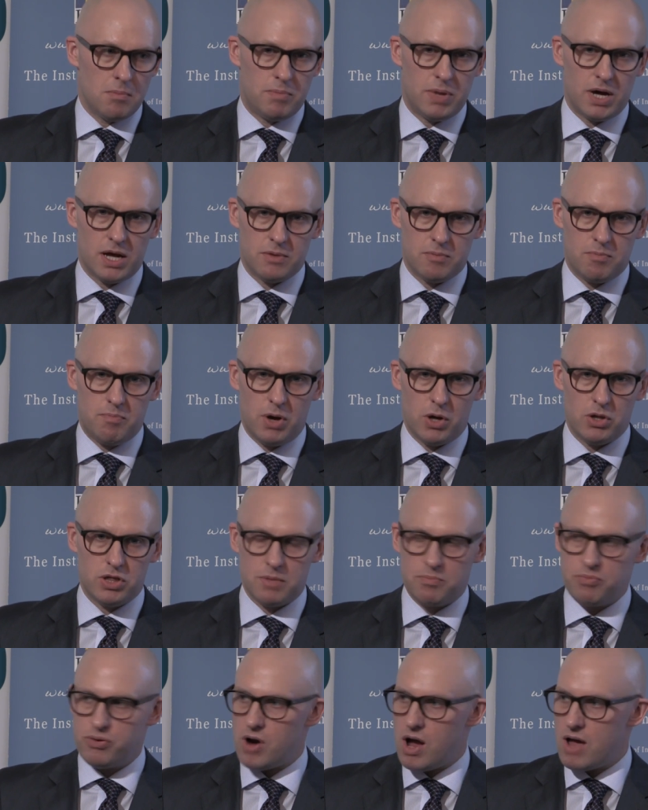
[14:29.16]
But both
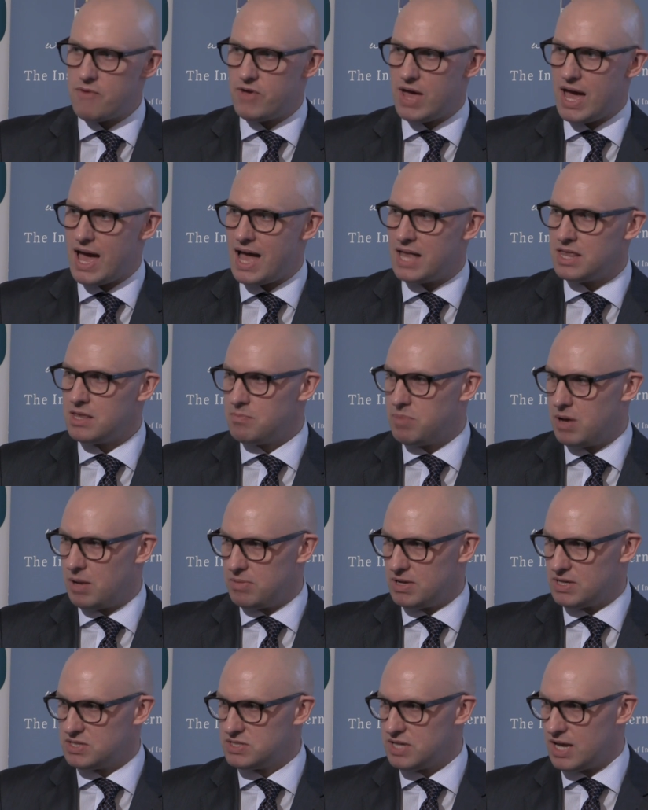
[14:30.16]
the private and the
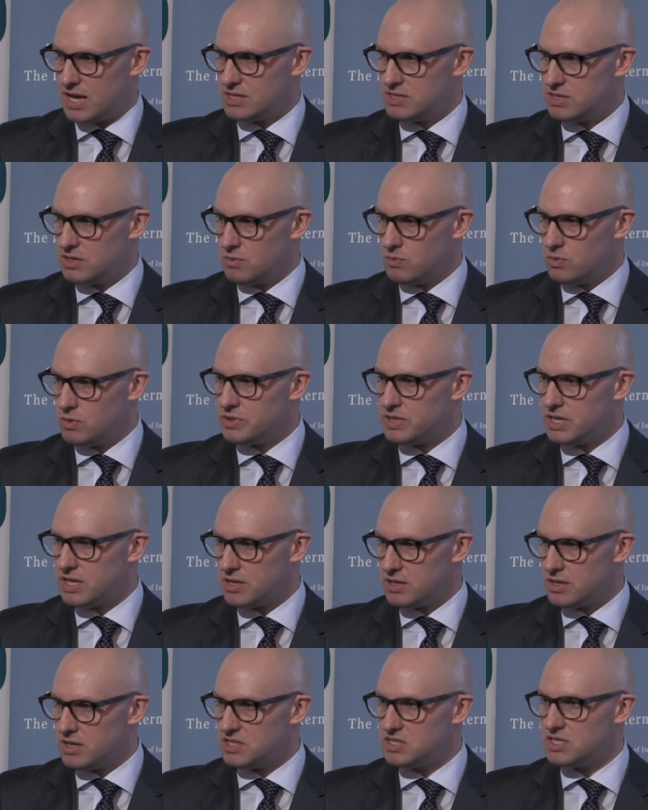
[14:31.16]
public sector will
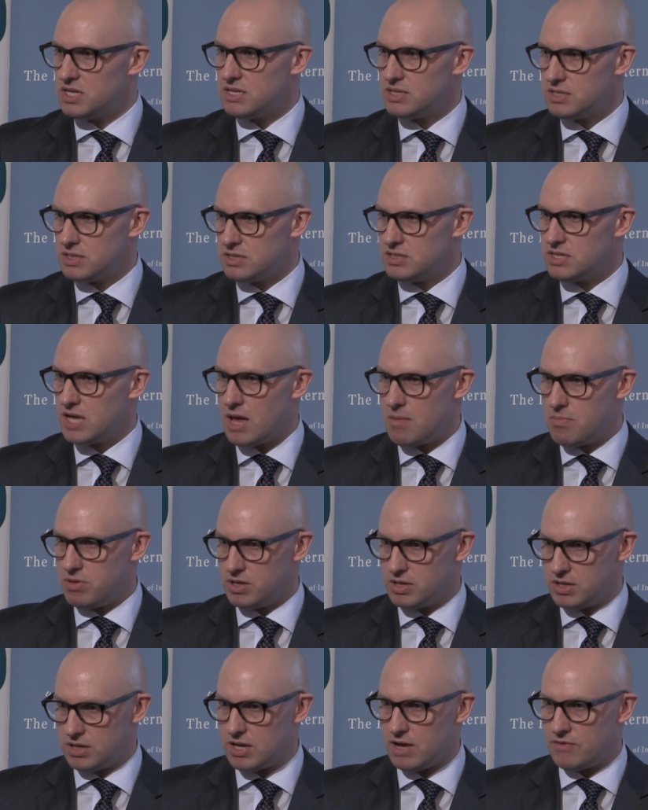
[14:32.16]
need a seat at the
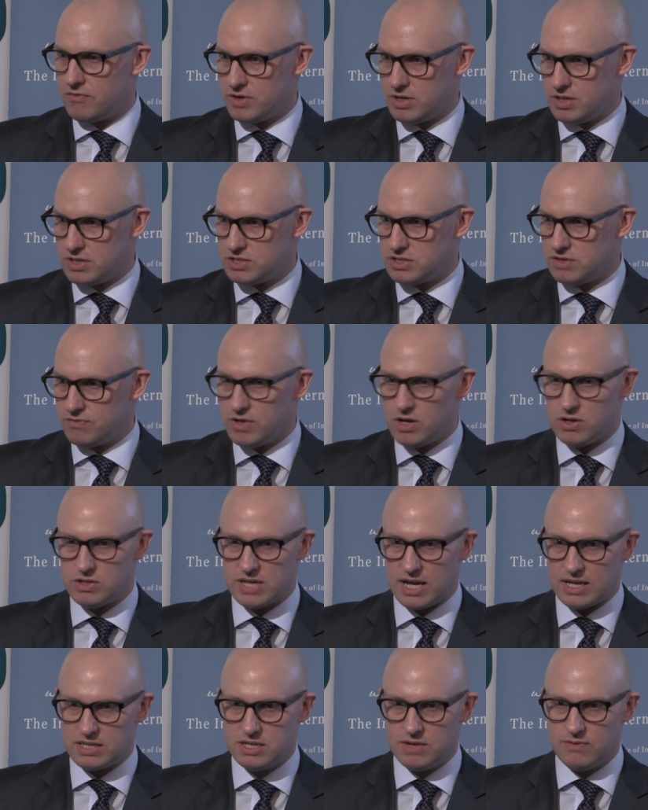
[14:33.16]
table of the governance of
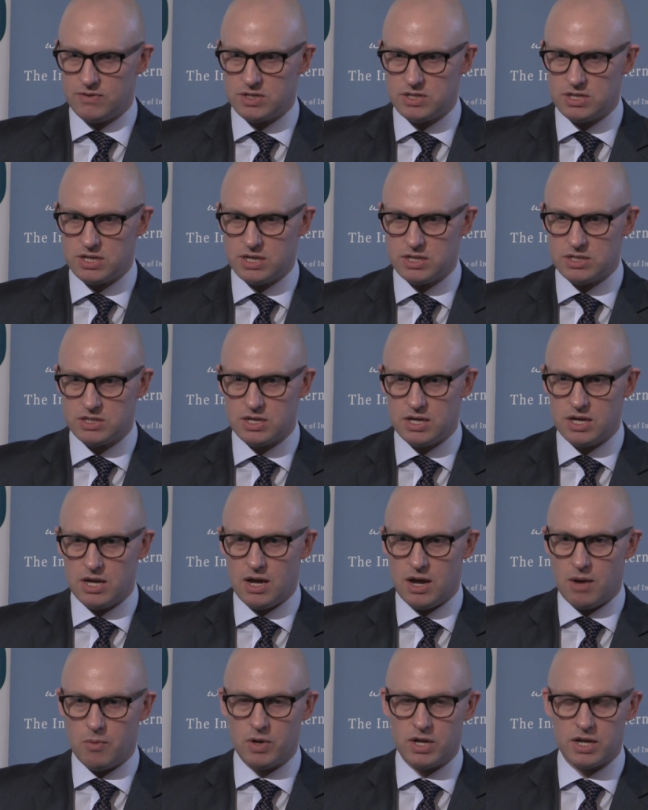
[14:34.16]
those activities,
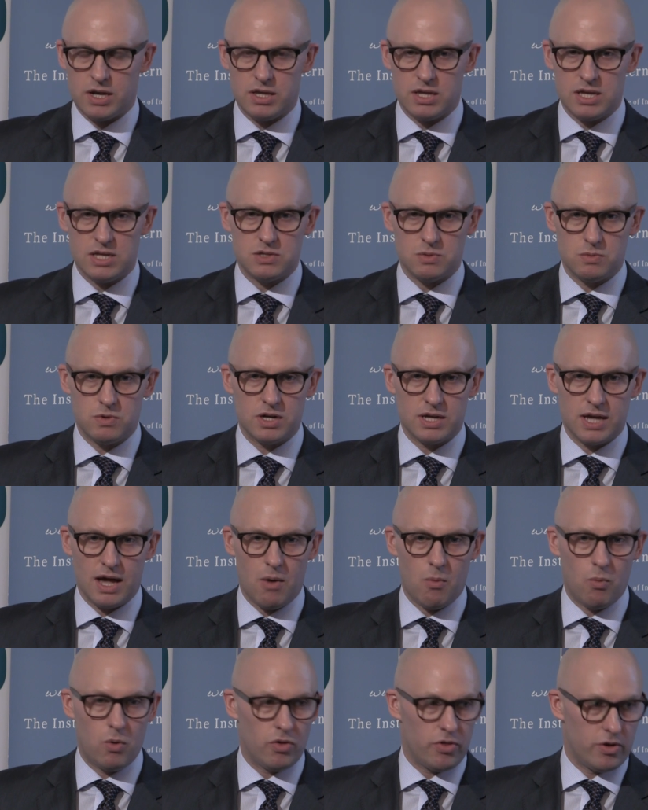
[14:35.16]
and we're going to need to work
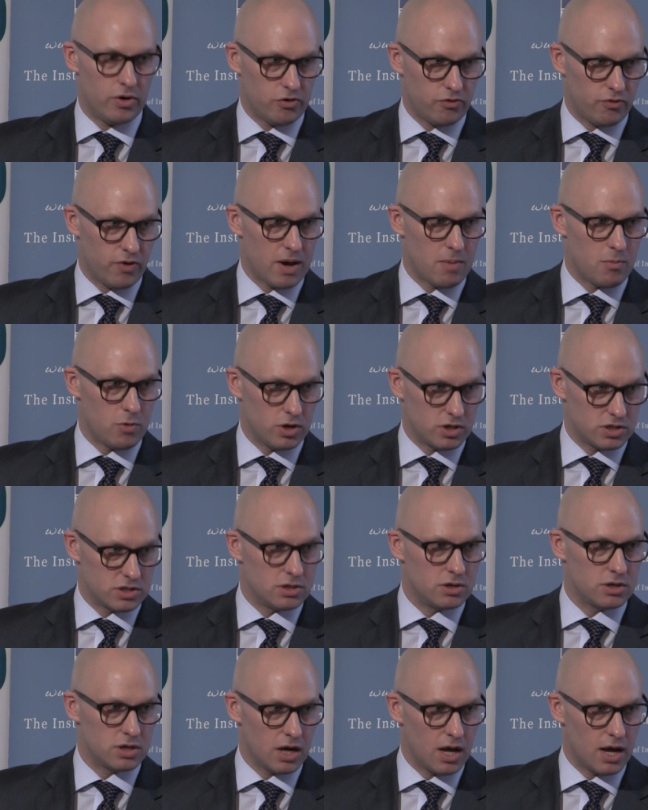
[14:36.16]
out what those frameworks
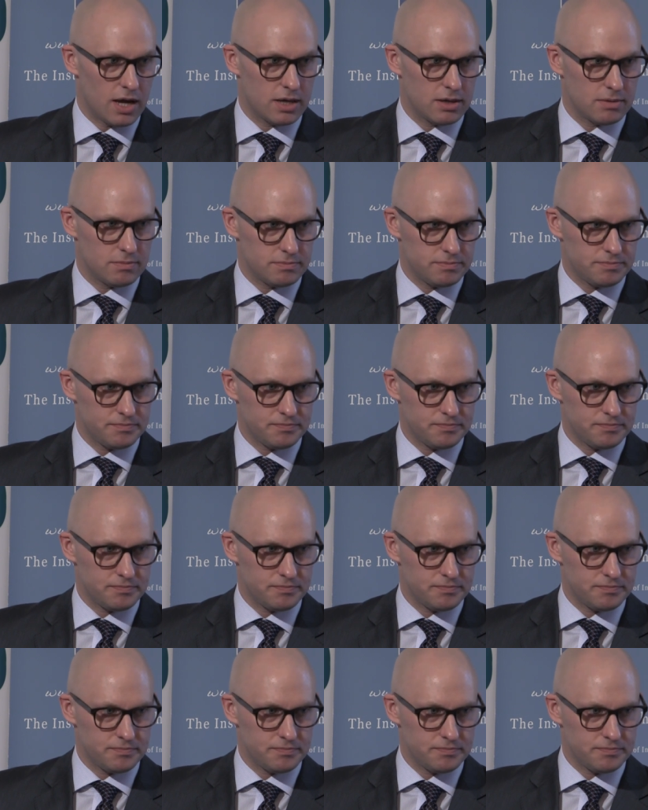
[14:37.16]
look like.